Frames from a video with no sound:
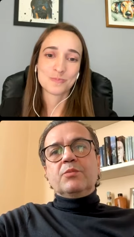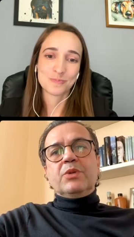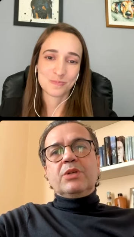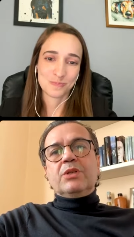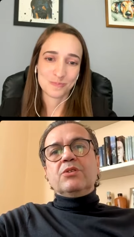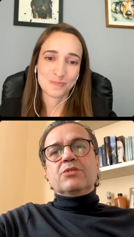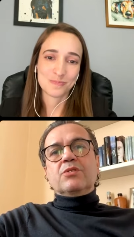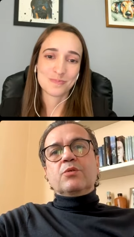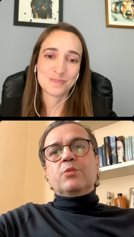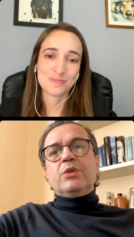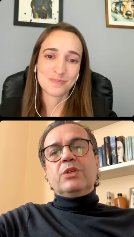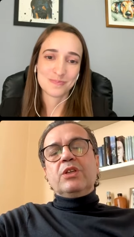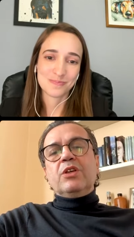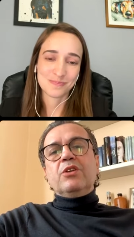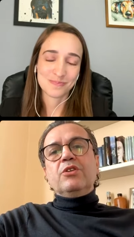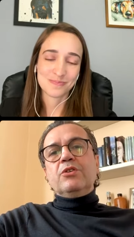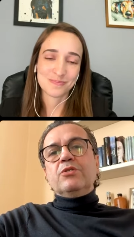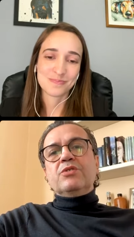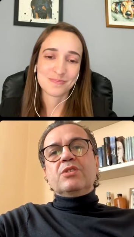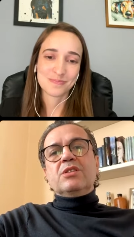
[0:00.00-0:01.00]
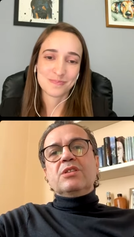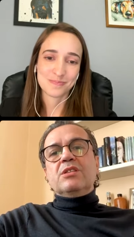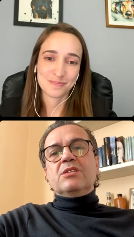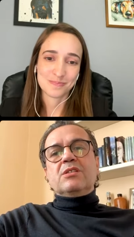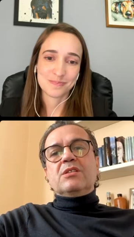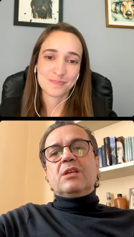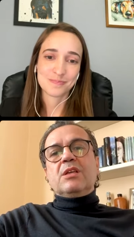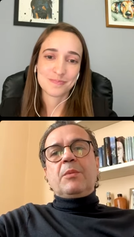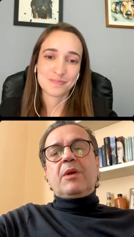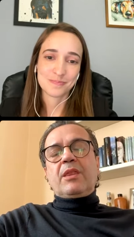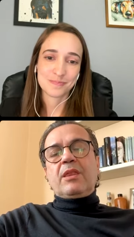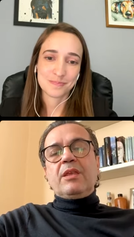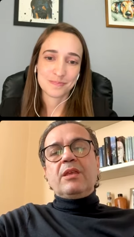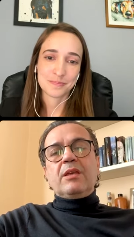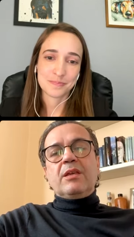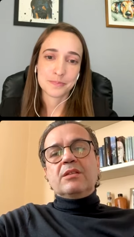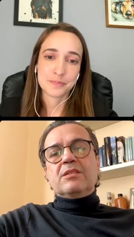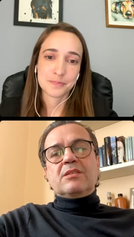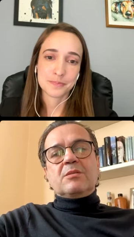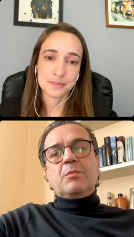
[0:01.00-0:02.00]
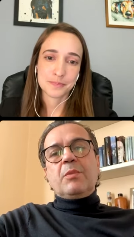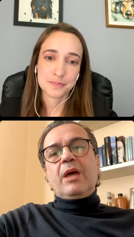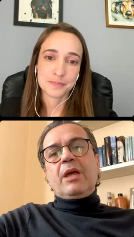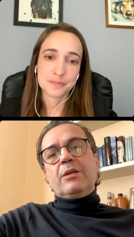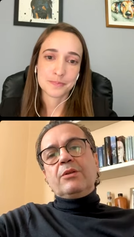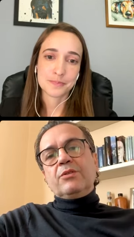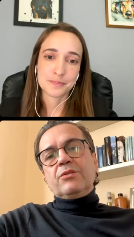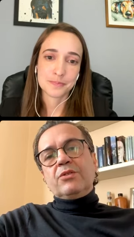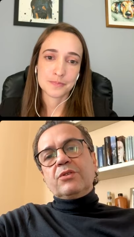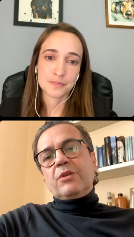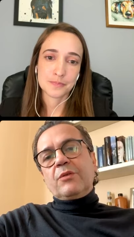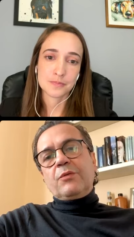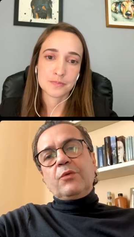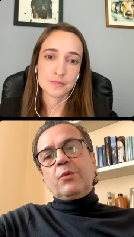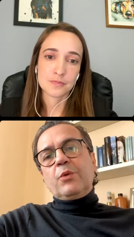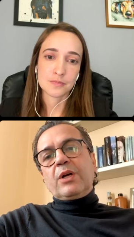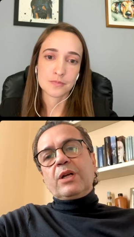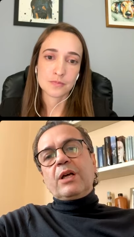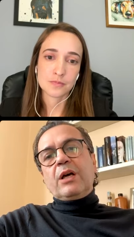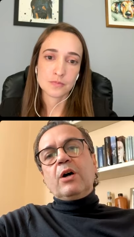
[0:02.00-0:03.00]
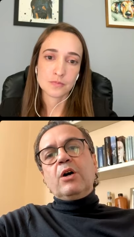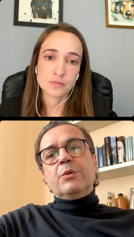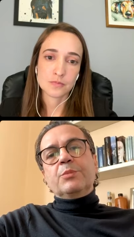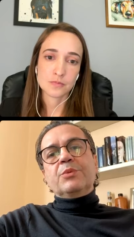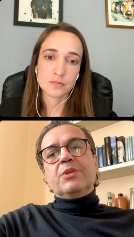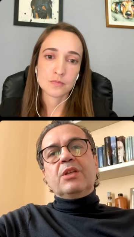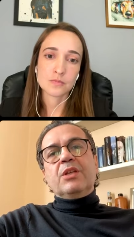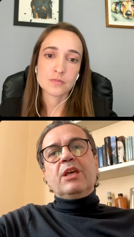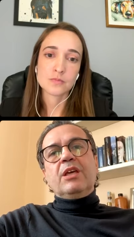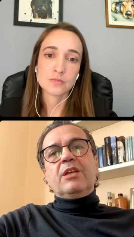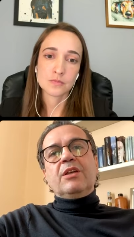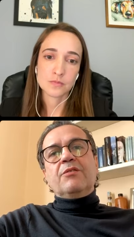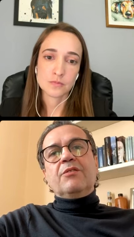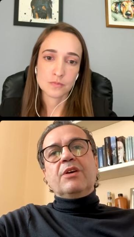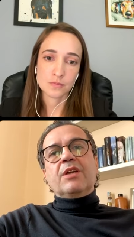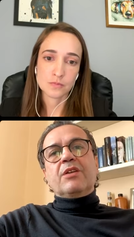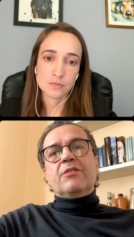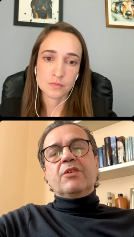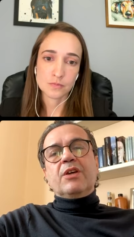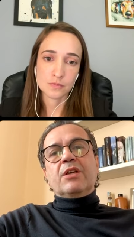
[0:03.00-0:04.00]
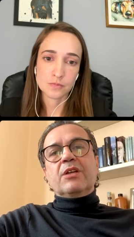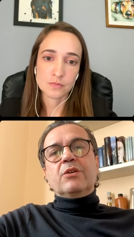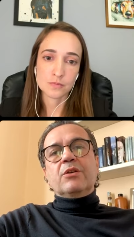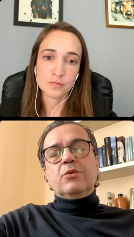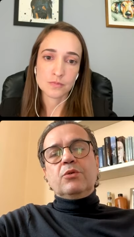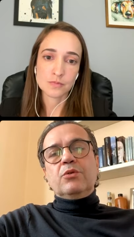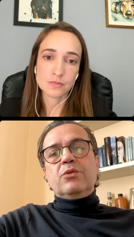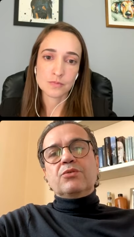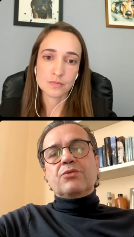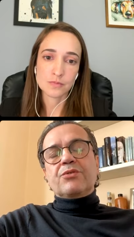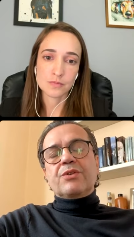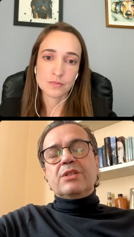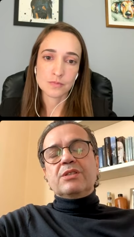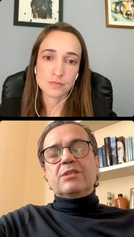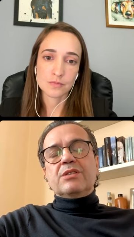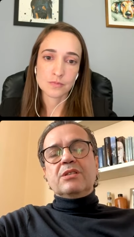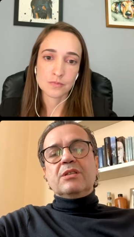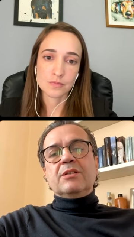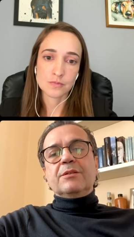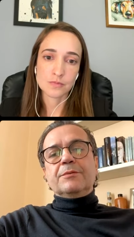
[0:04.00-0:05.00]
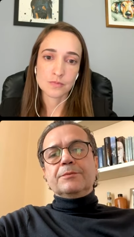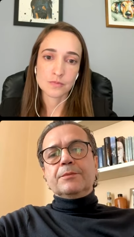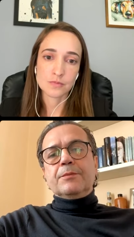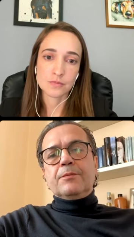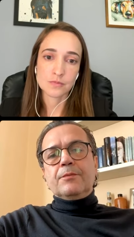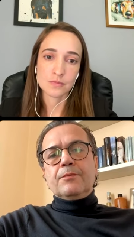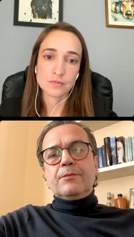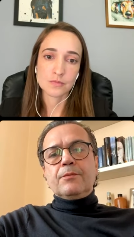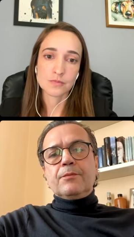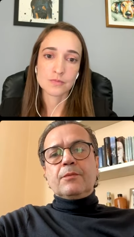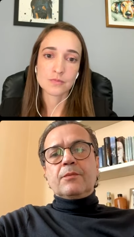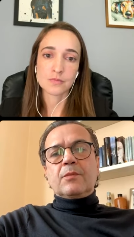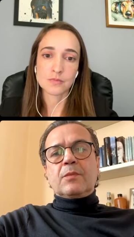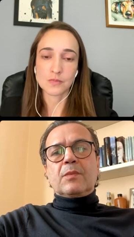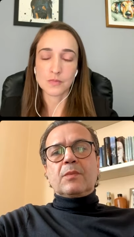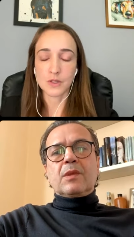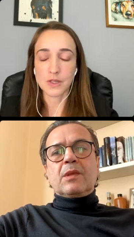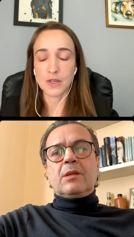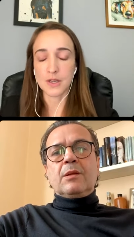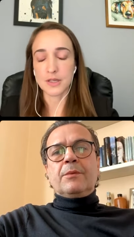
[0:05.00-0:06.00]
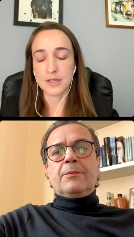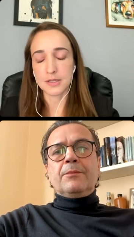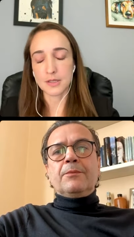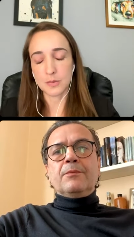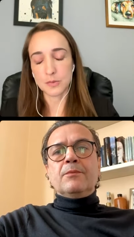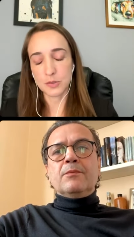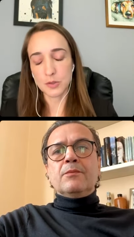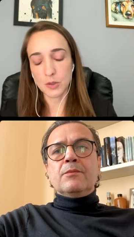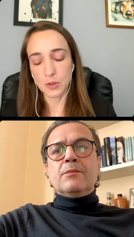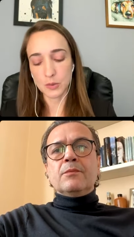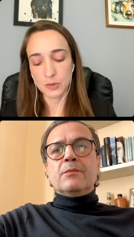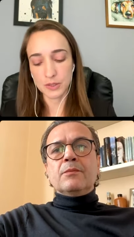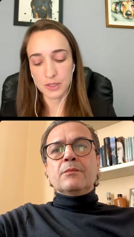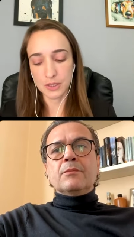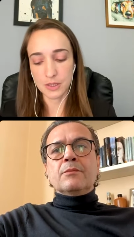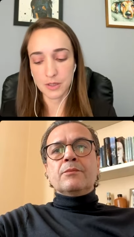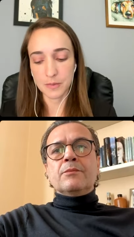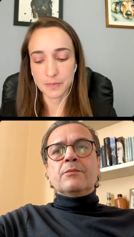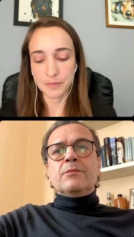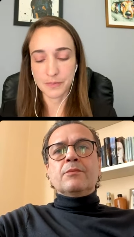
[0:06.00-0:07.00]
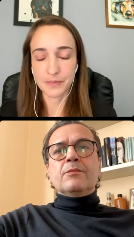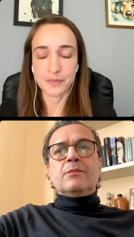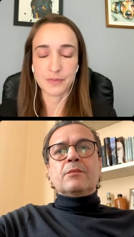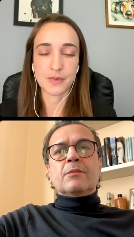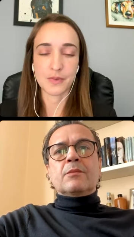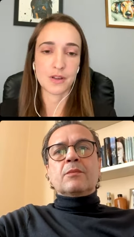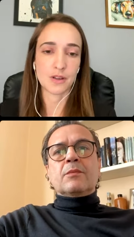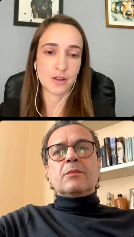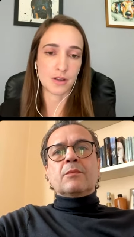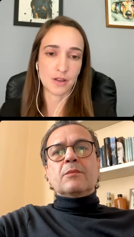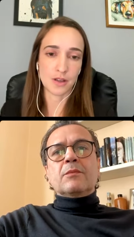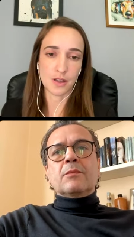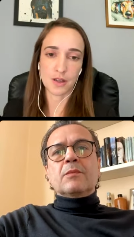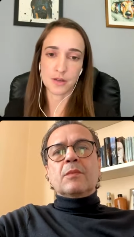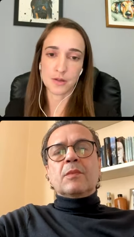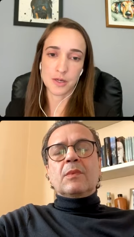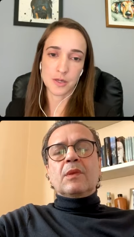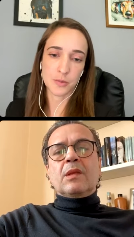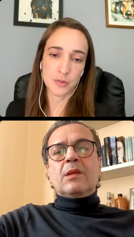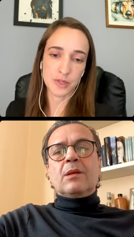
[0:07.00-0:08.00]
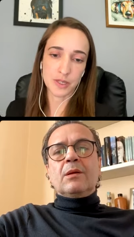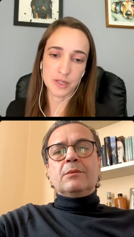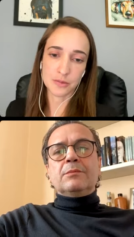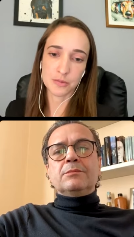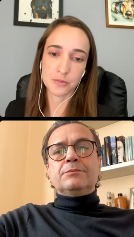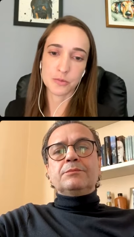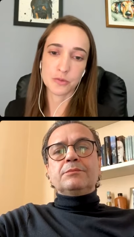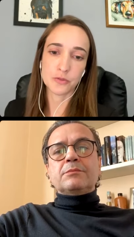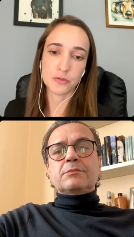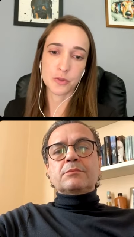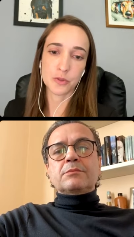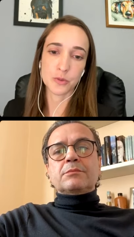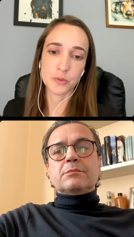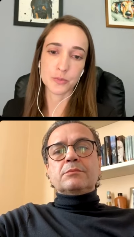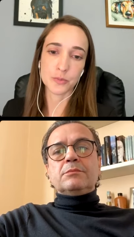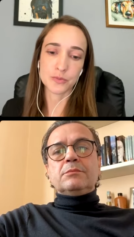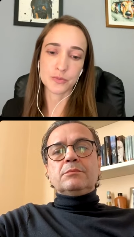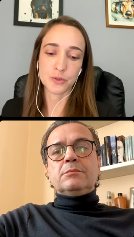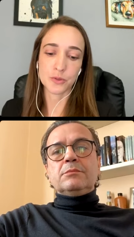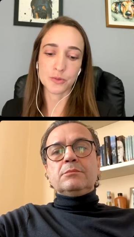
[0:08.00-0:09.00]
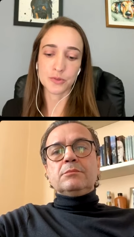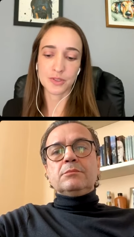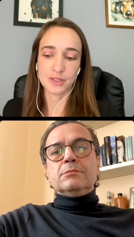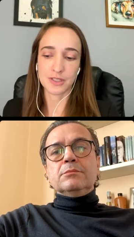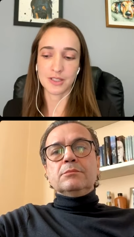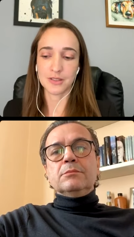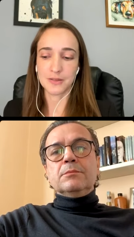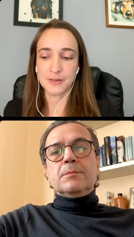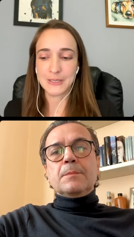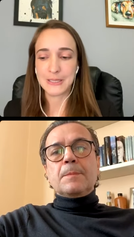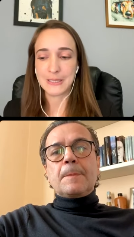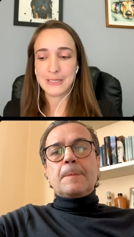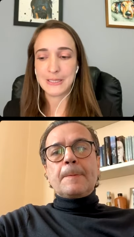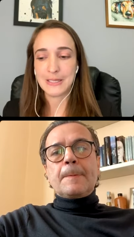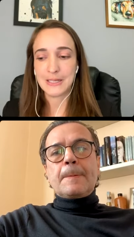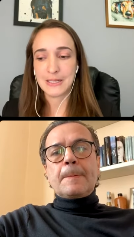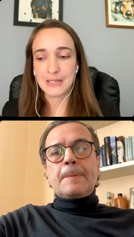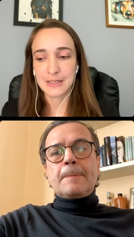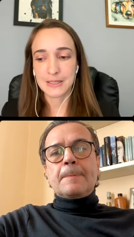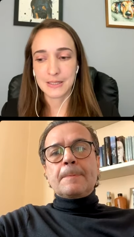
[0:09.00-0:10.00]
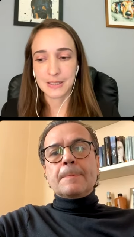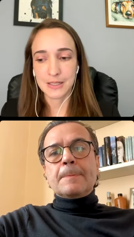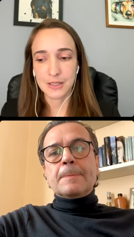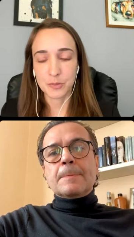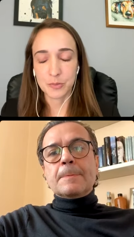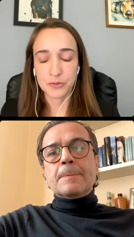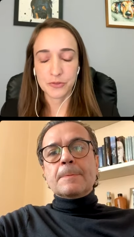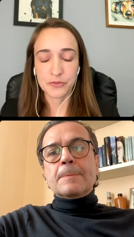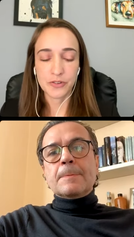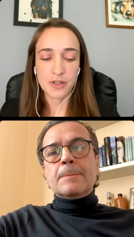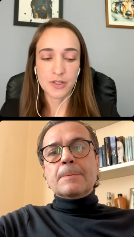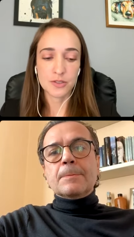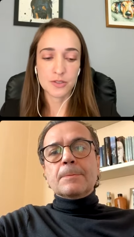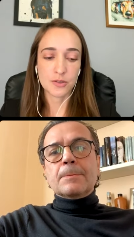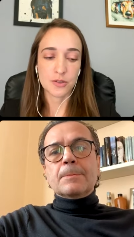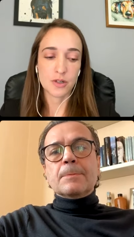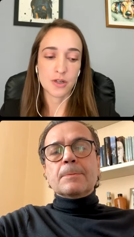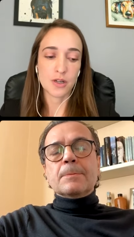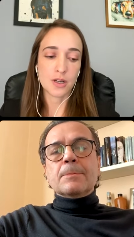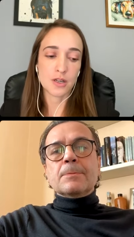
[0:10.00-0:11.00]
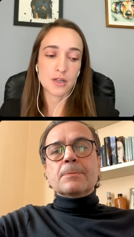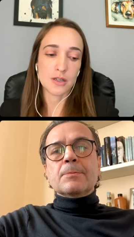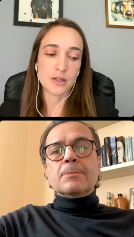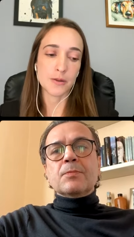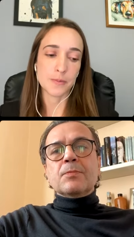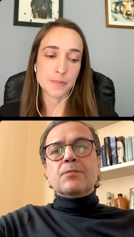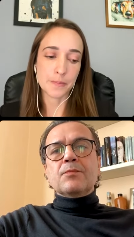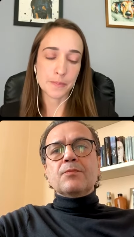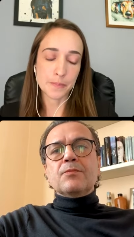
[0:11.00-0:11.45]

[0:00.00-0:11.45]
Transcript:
Speaker 1: because with the new system, I think it's mandatory if you want to obtain a very, very good tracing.
Speaker 2: Yes, absolutely. I, I agree with you totally. Uh, professor, uh,